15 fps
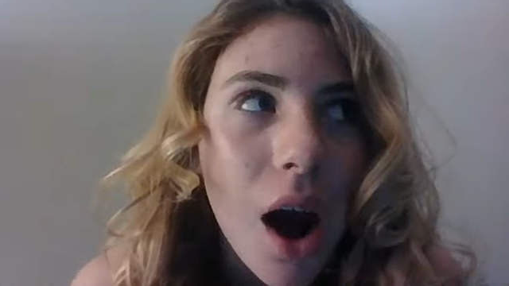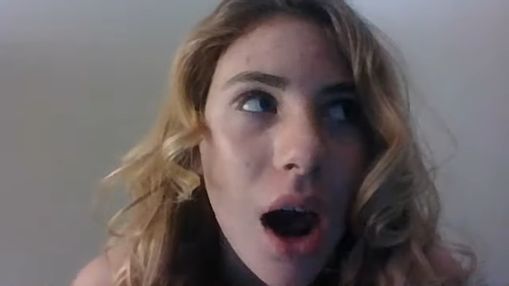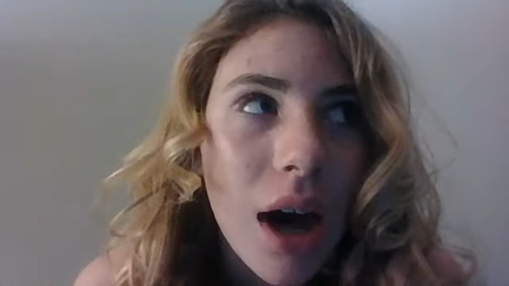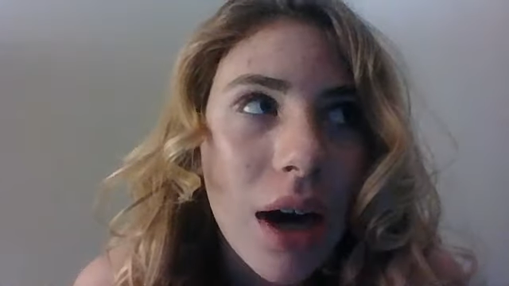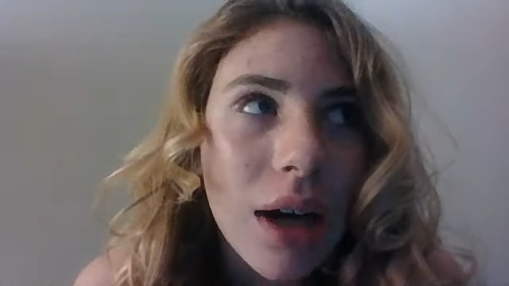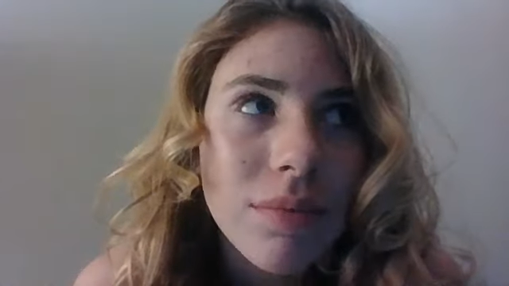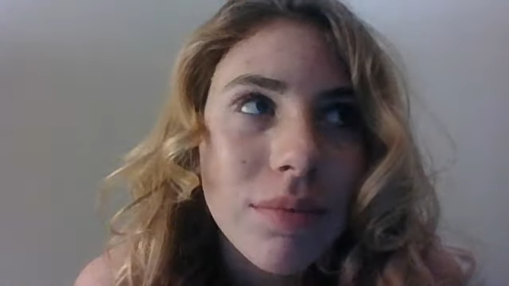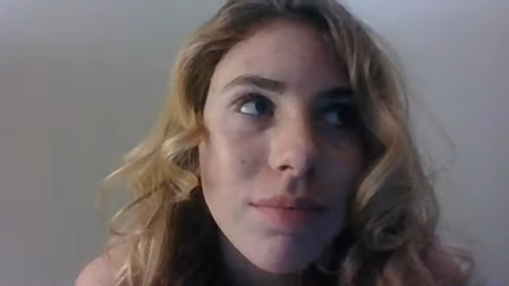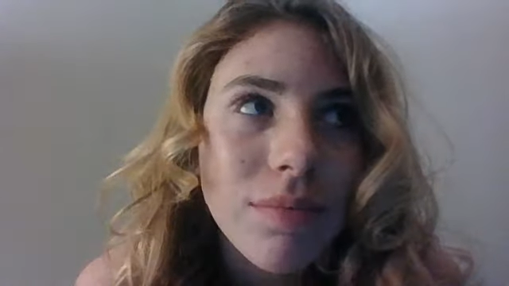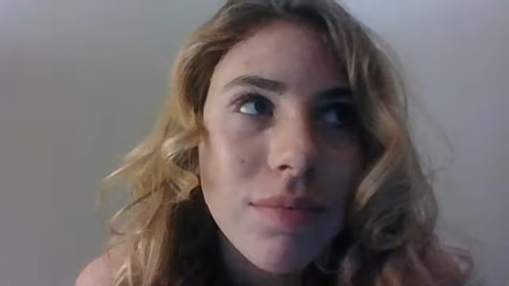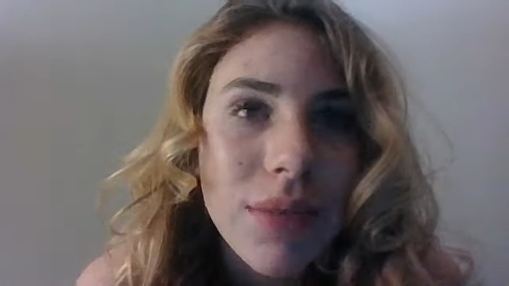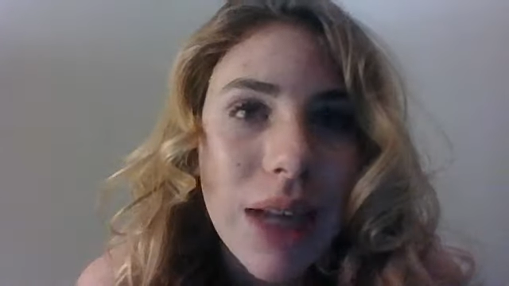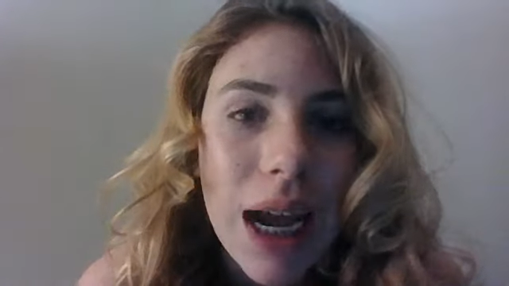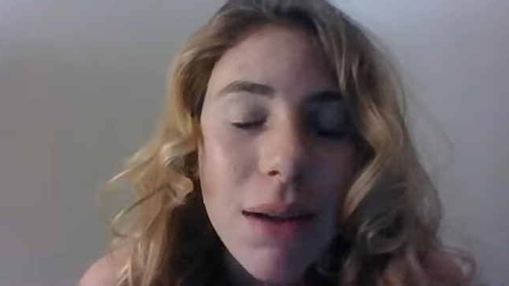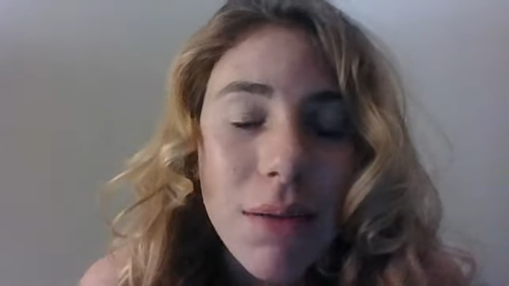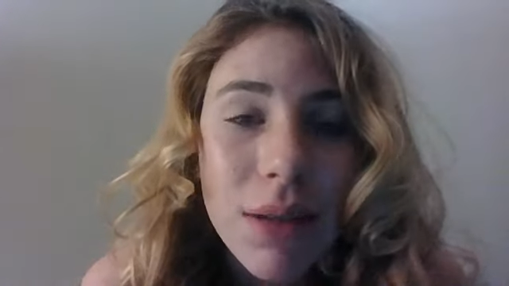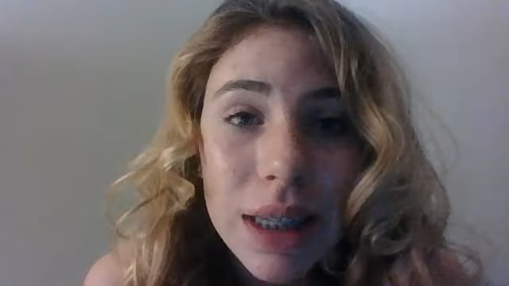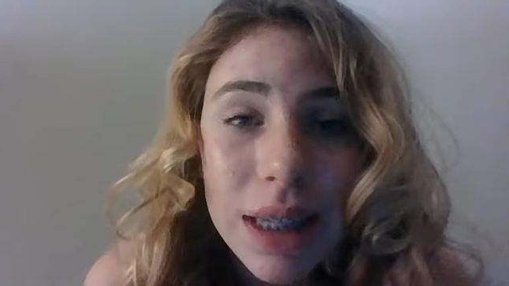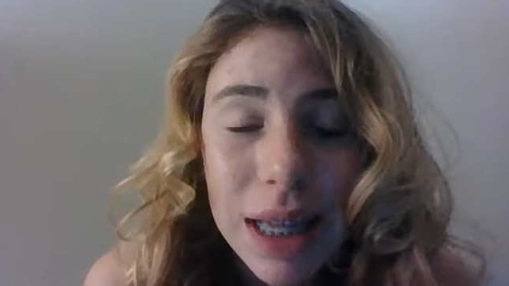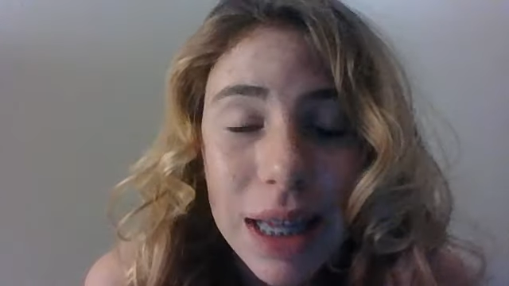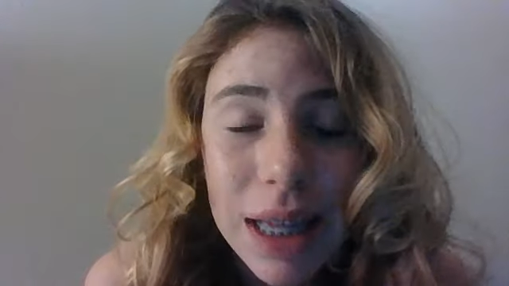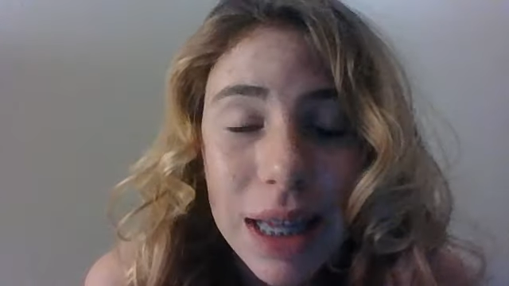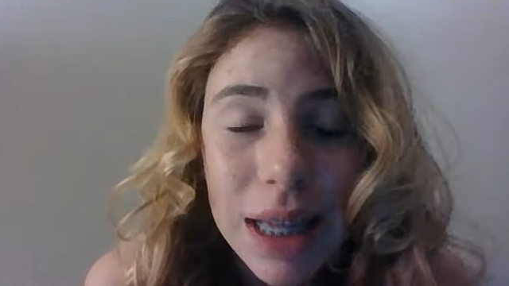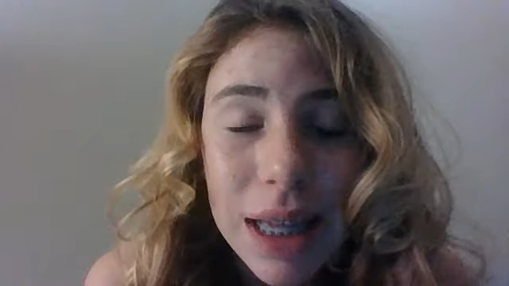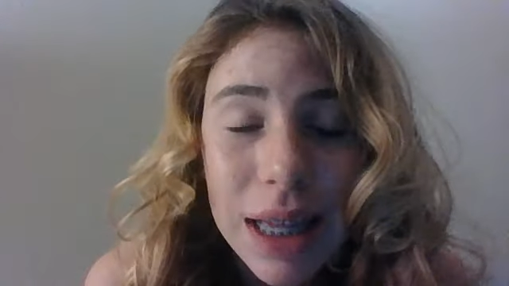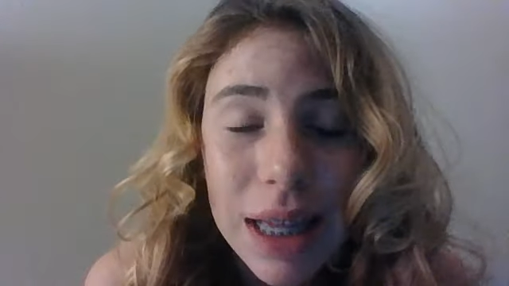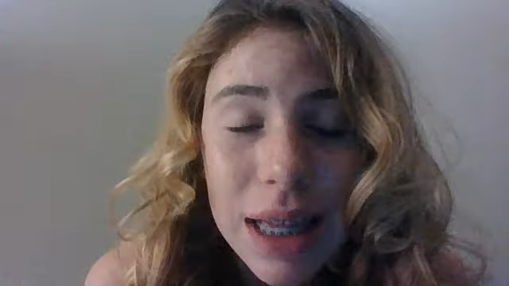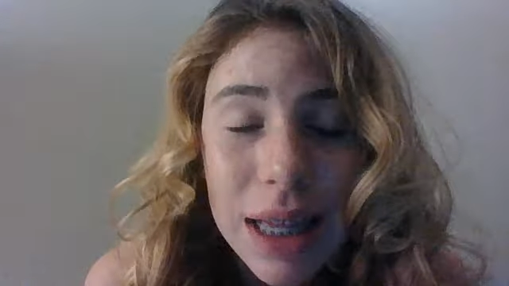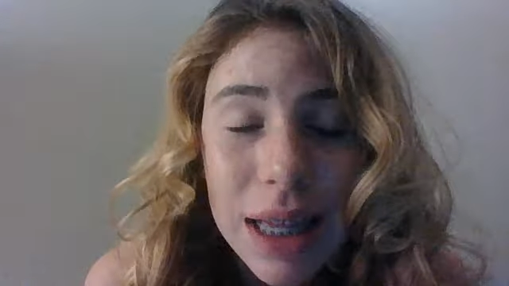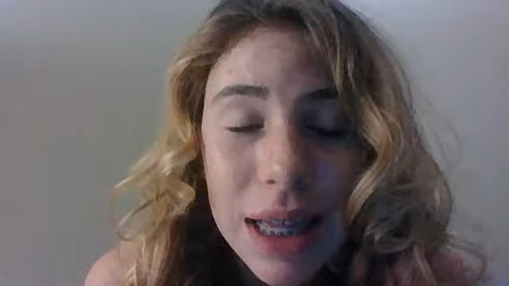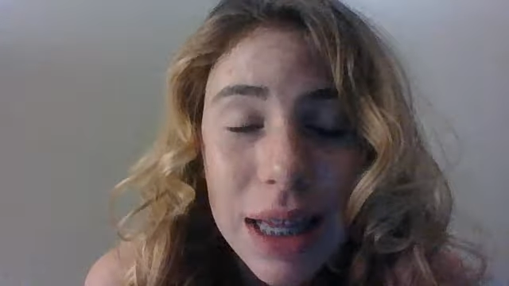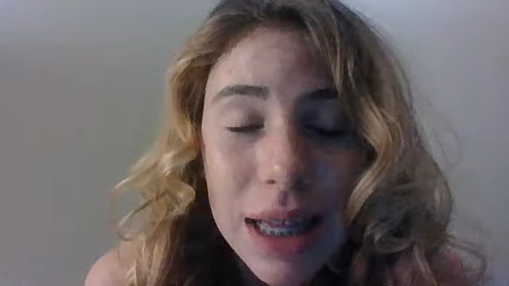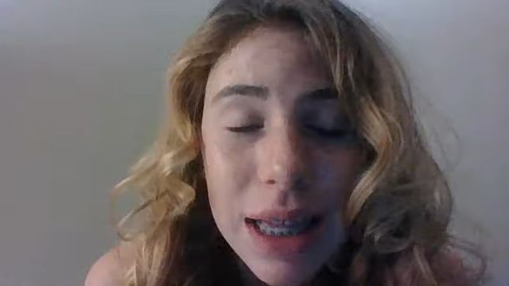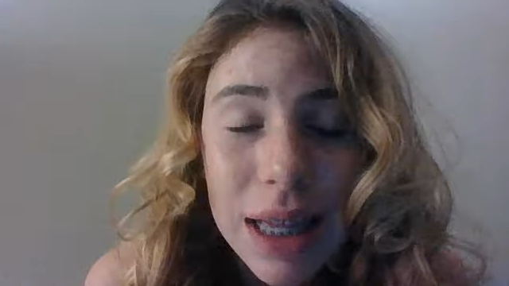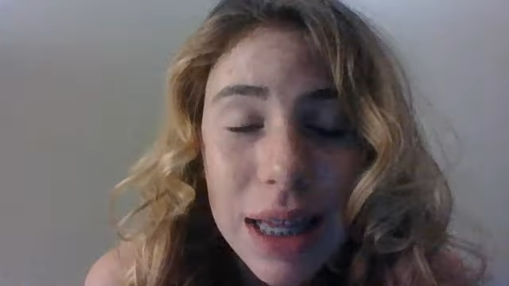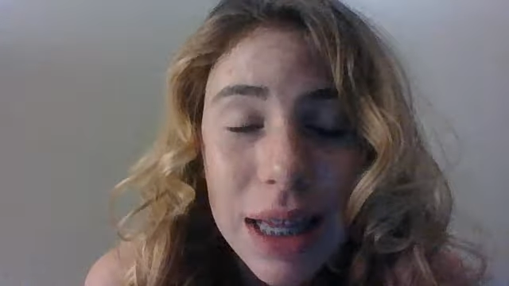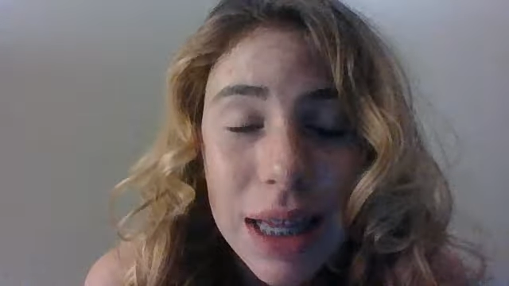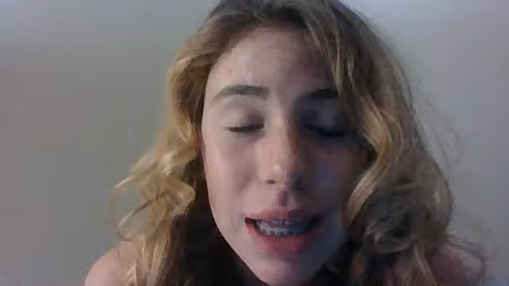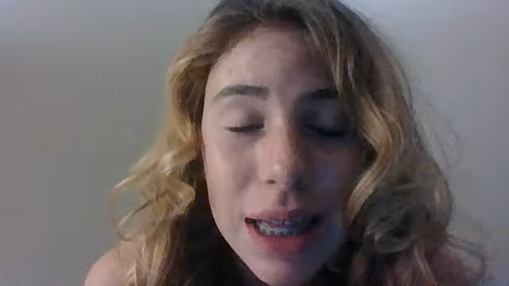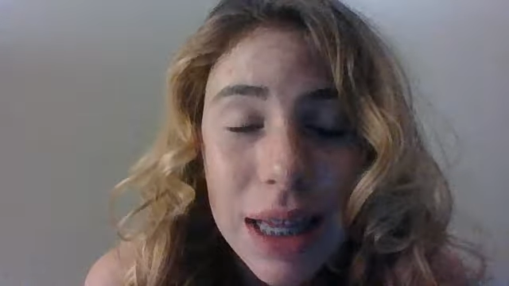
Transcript: Um, I really like the song. I've been singing it